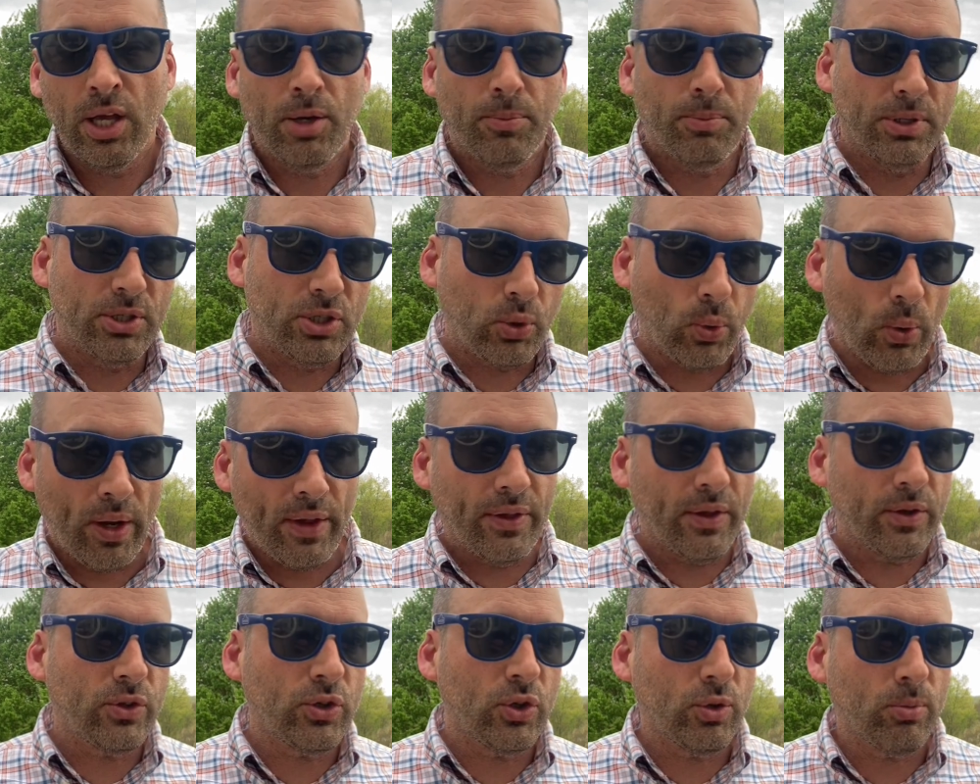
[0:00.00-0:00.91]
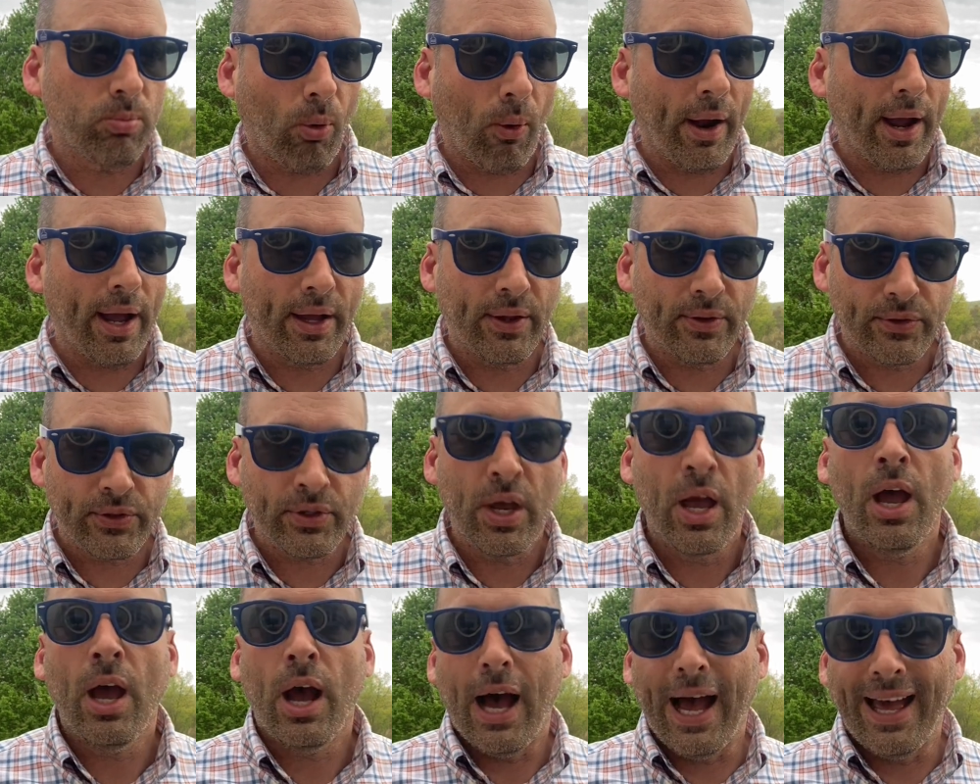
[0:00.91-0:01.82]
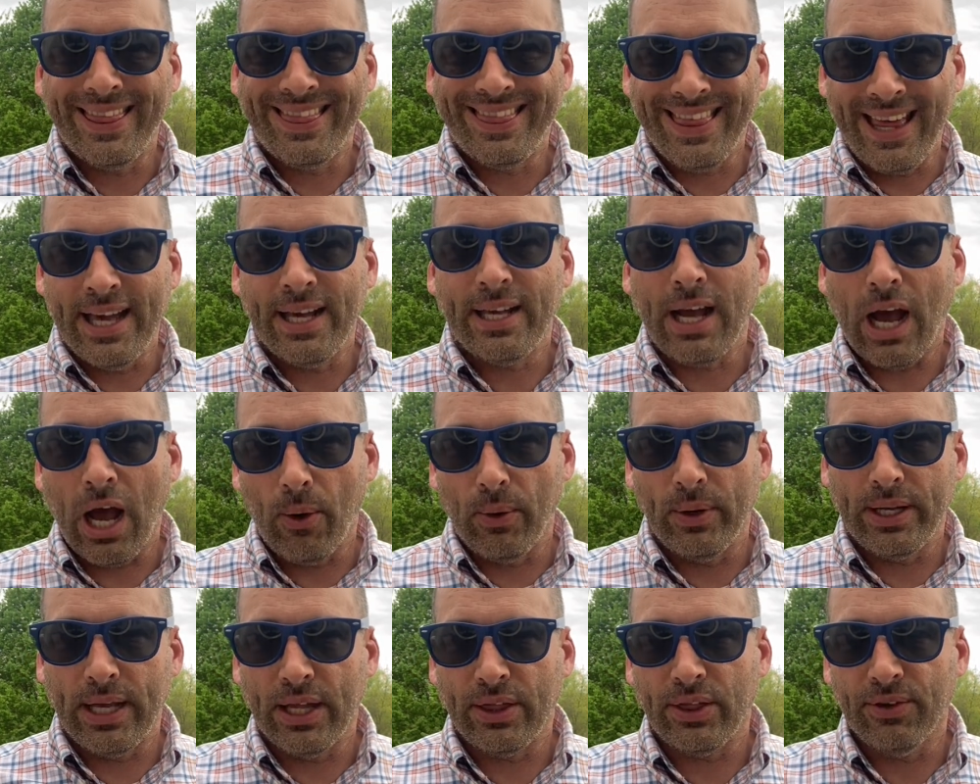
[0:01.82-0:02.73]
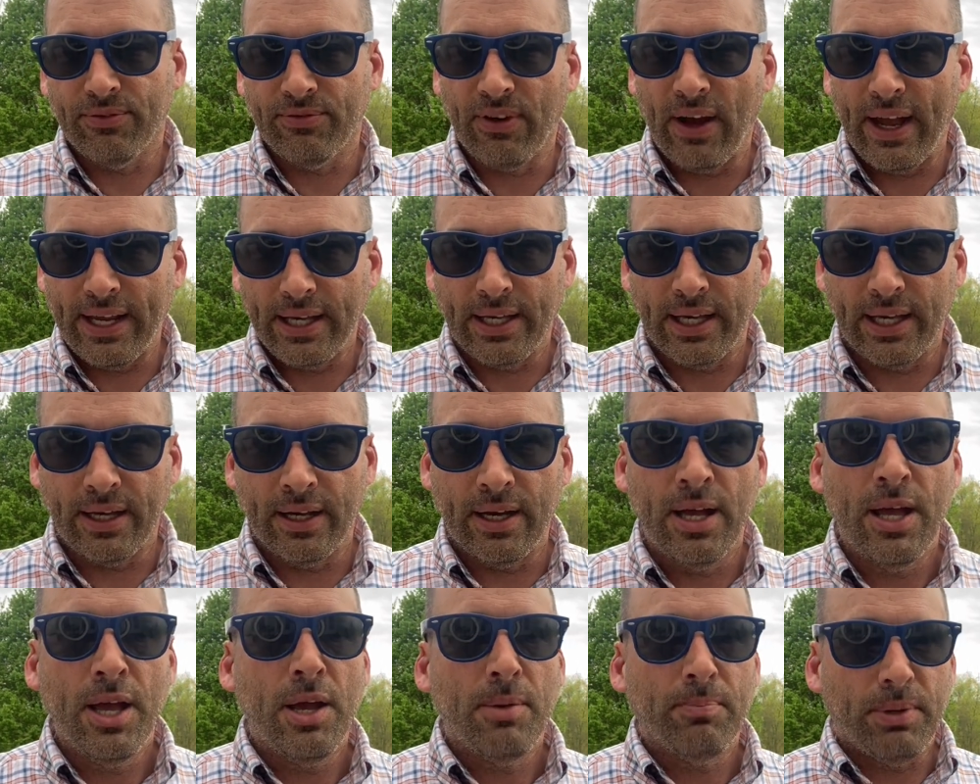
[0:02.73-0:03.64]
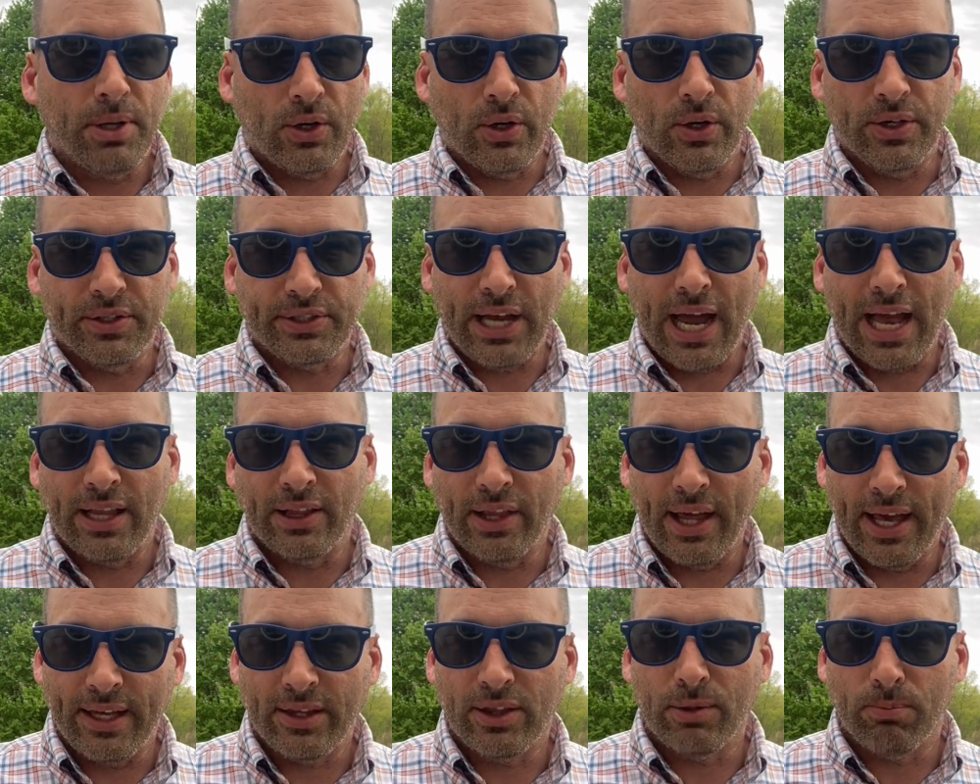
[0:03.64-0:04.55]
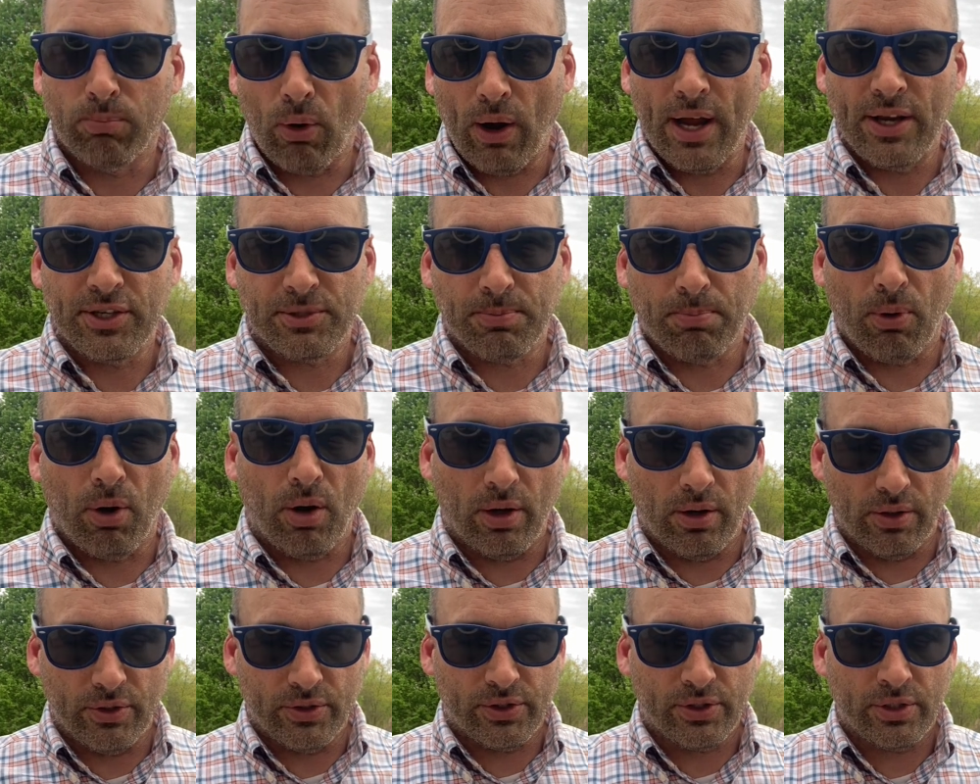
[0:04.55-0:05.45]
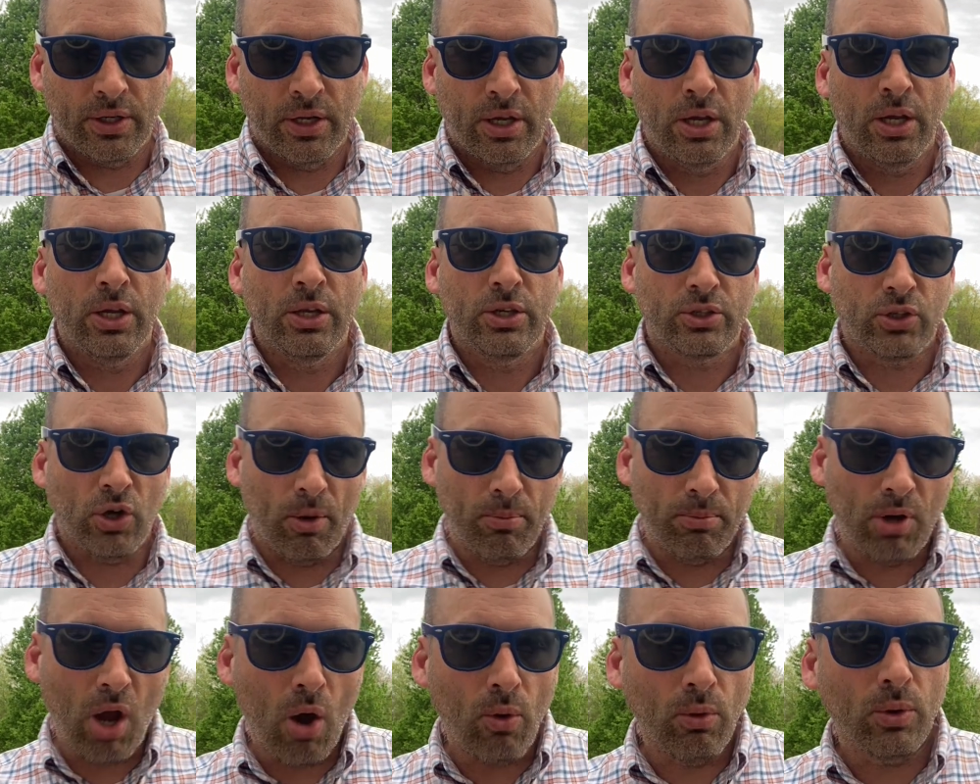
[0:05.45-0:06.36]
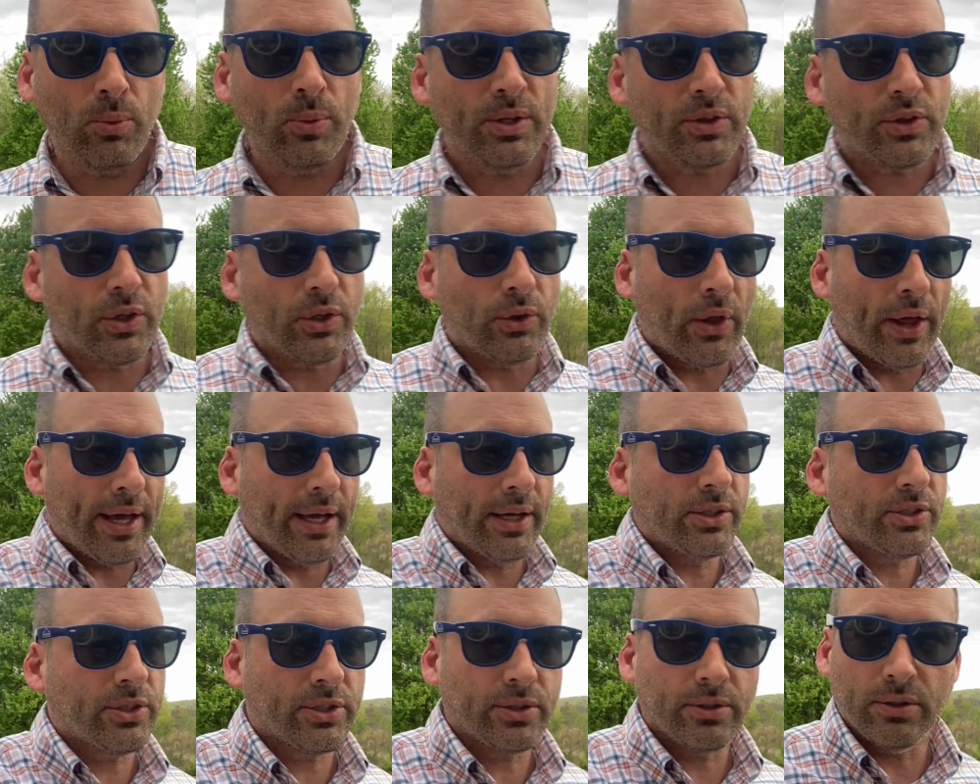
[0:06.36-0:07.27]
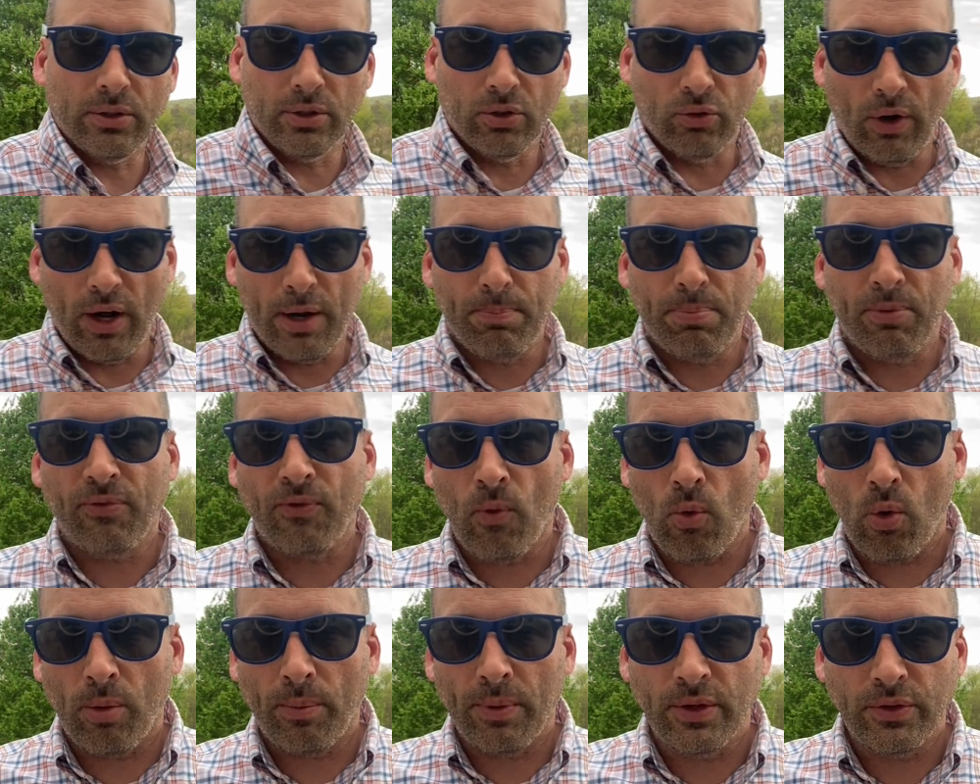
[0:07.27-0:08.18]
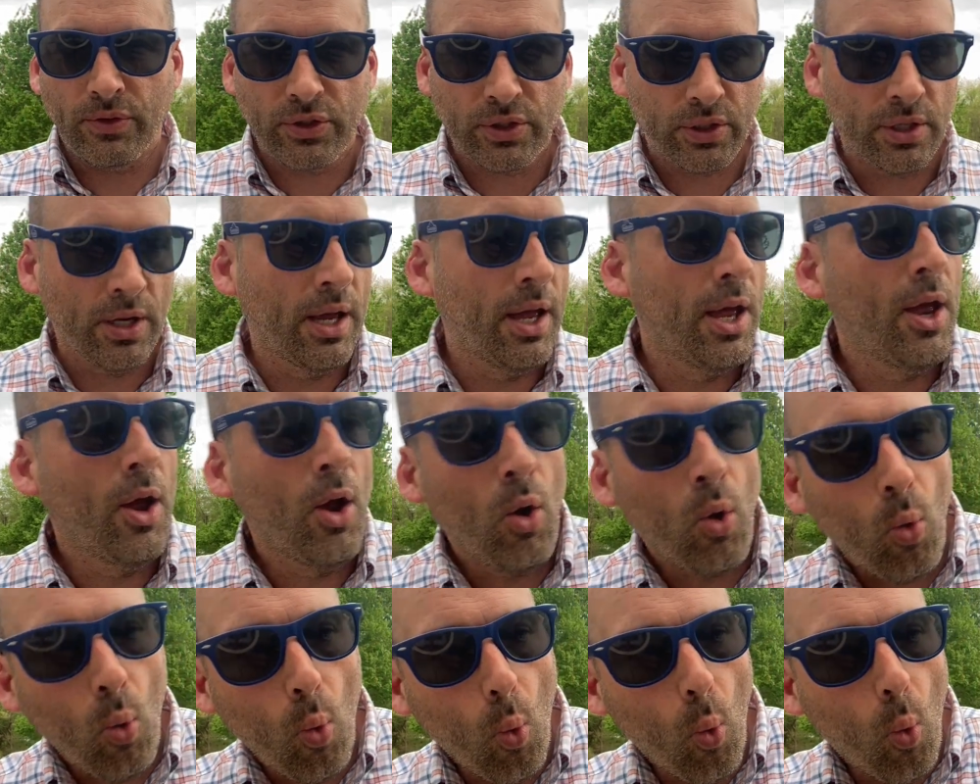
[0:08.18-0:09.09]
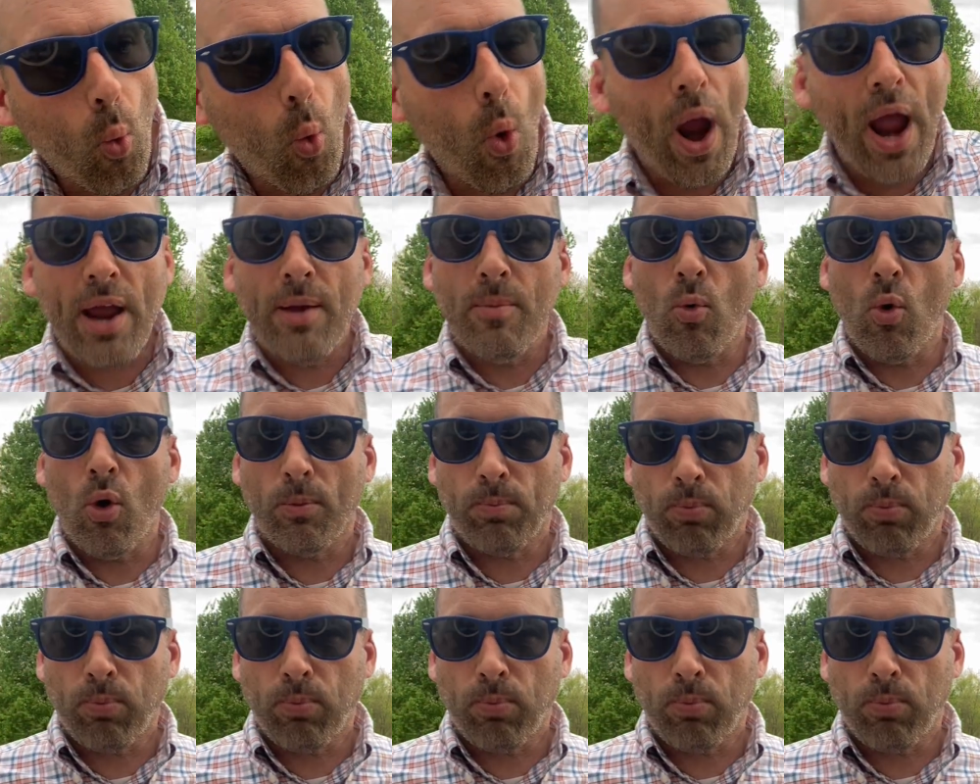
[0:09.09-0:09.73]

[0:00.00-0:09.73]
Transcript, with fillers: between the two brands, I think I would get the Viking because I like the brass burners. So I'm going with the Lynx. Great performance. Way more